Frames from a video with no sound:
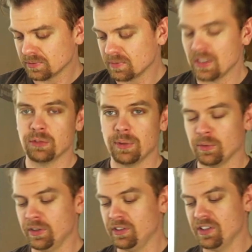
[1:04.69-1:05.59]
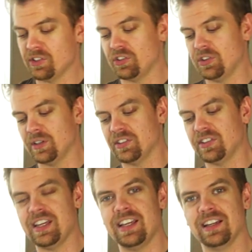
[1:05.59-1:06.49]
It's been really delicious. You can
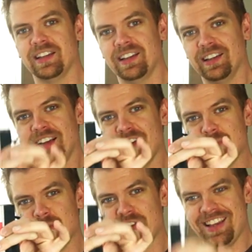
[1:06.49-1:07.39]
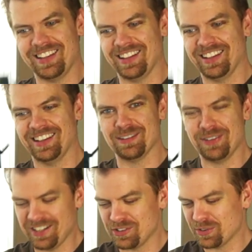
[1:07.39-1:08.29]
see I've been
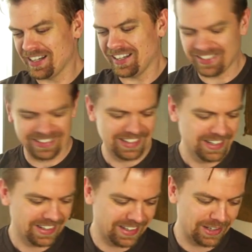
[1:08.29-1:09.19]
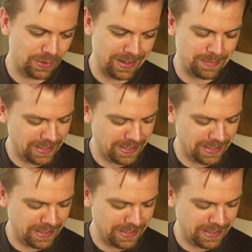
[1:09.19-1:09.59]
drinking it quite a